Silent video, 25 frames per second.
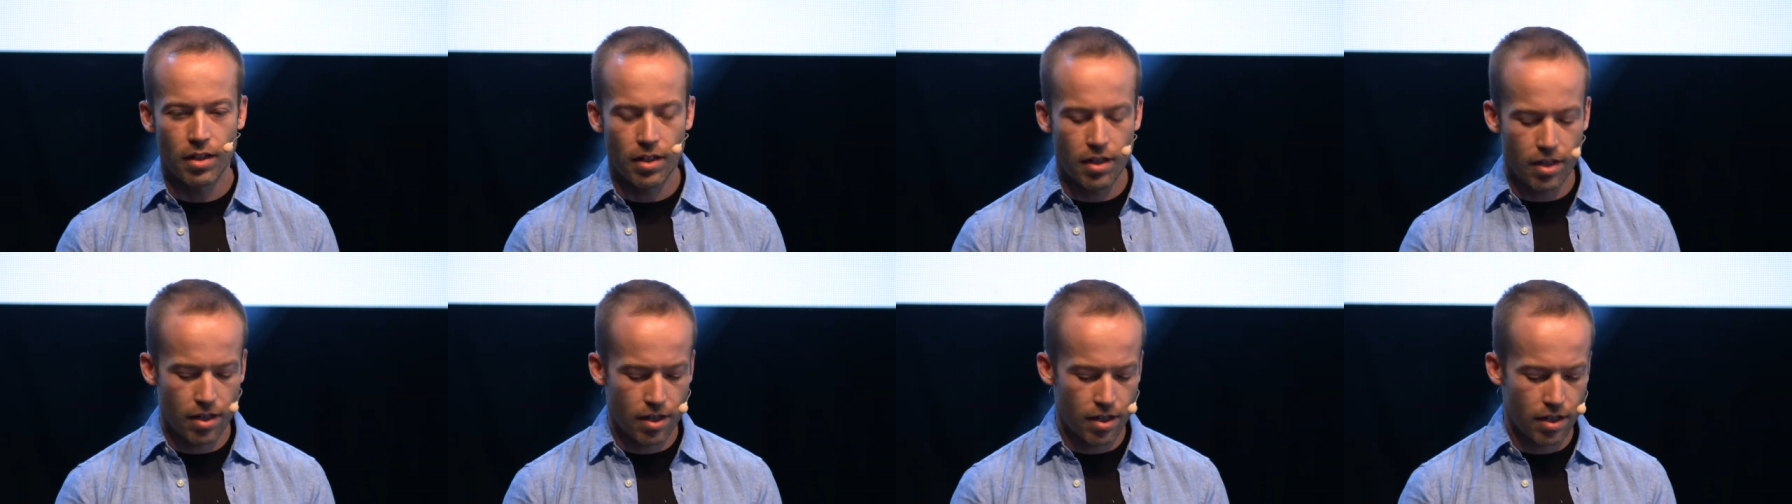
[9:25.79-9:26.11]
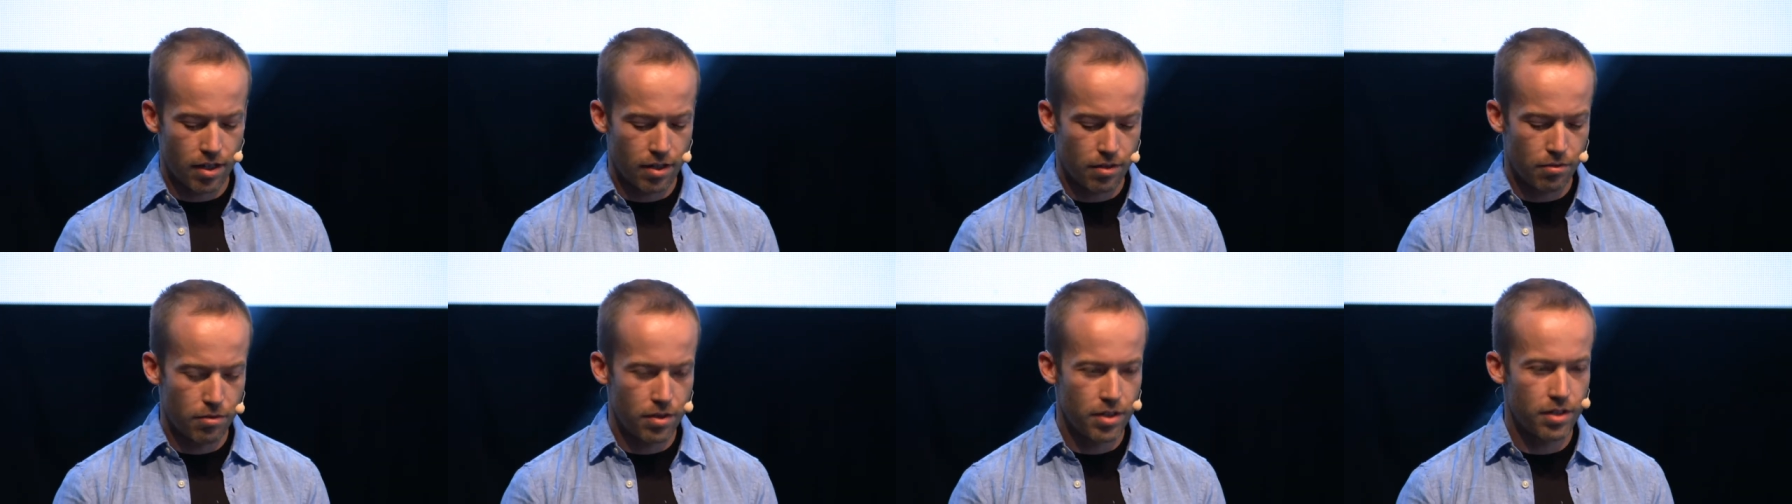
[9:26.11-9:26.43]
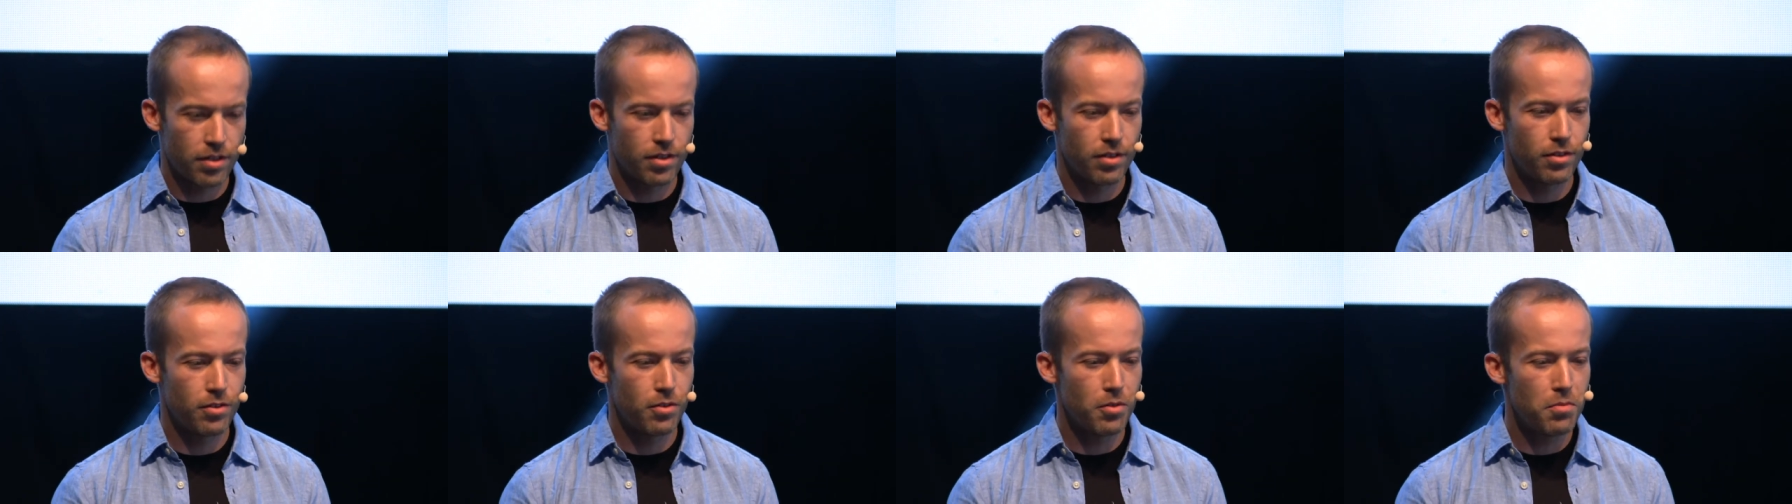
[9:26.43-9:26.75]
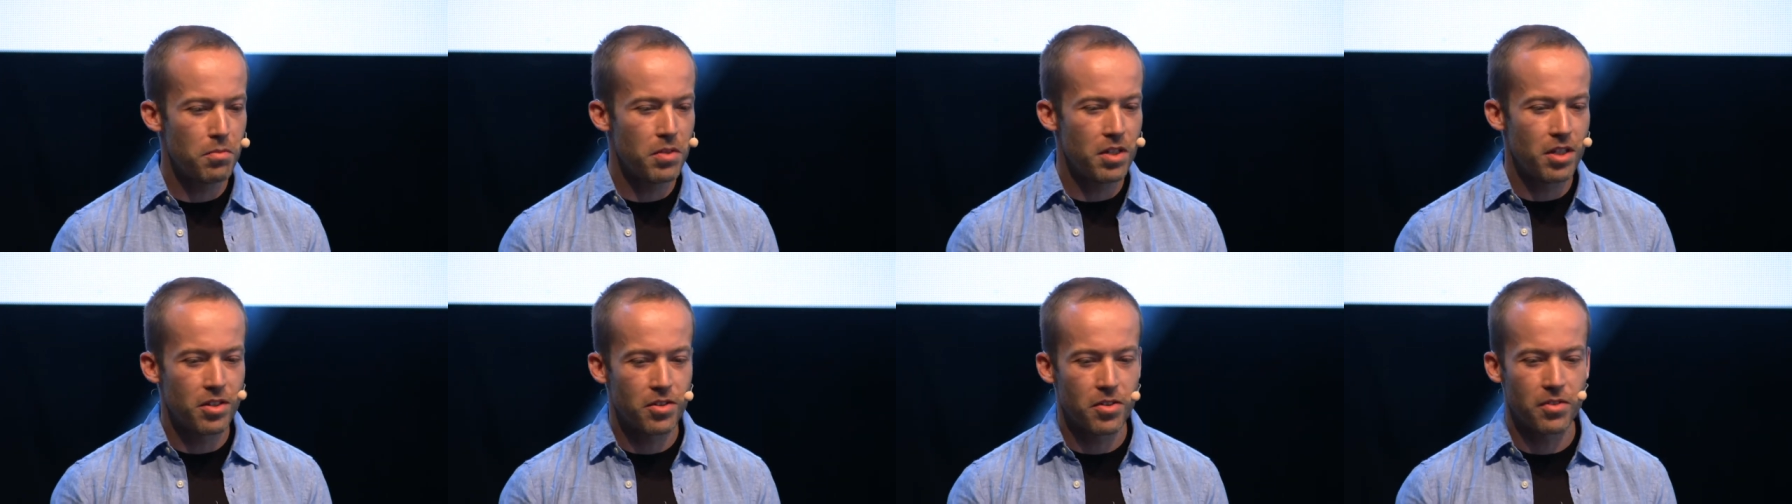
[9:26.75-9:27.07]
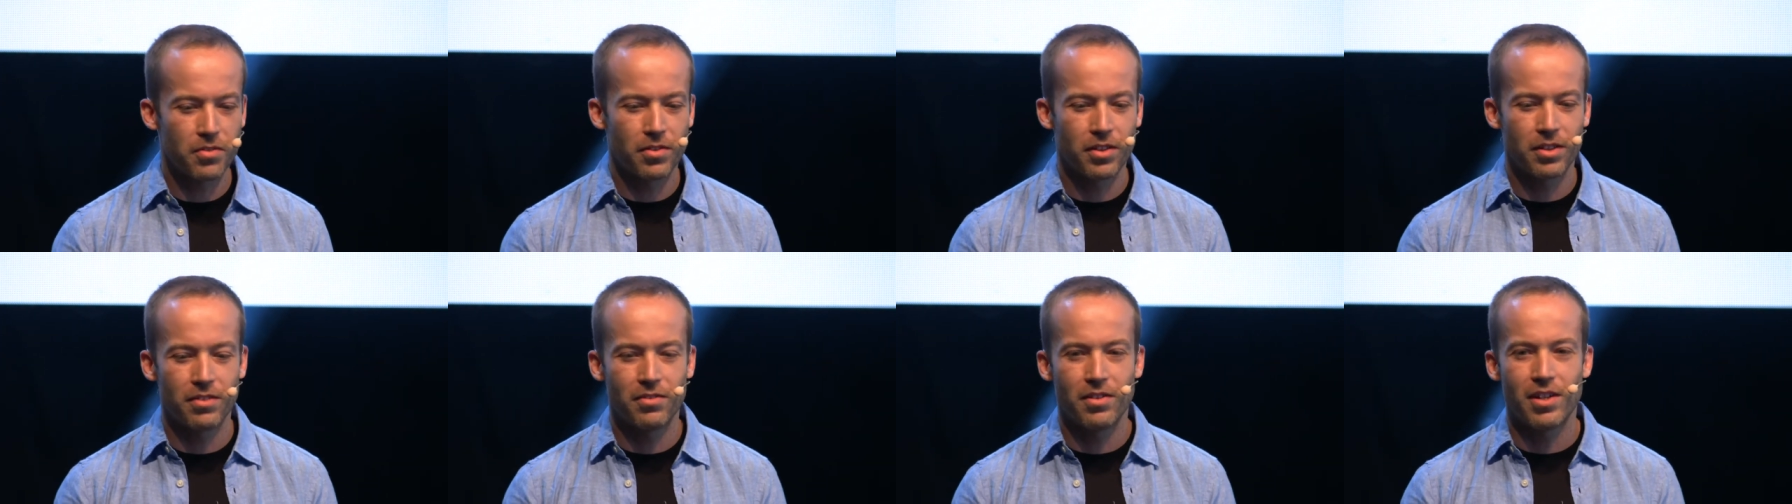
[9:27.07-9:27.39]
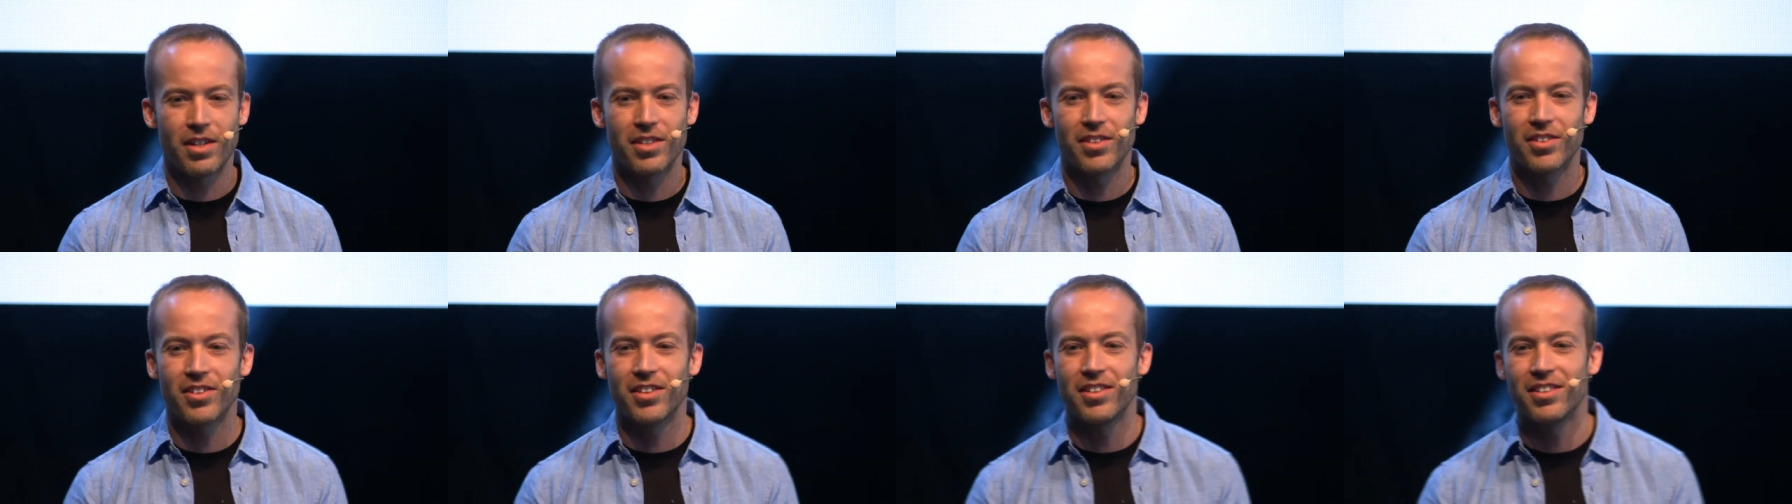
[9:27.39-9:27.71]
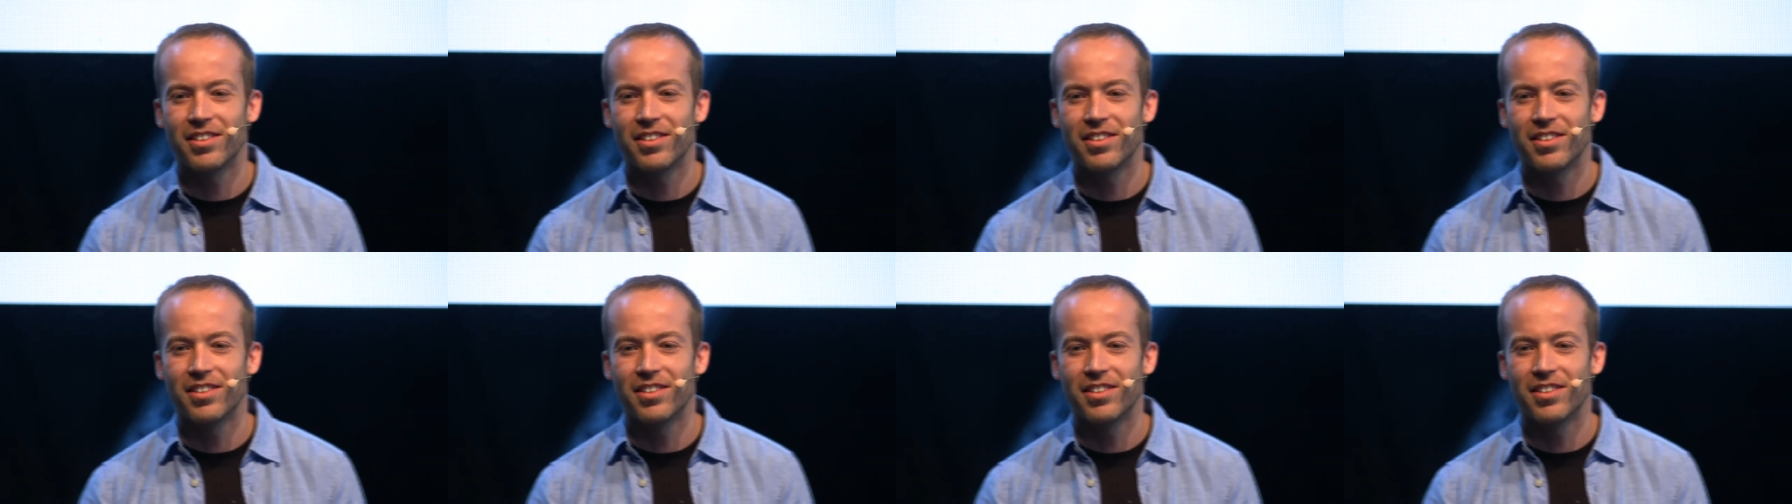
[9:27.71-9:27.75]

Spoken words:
And with 2 minutes of advance,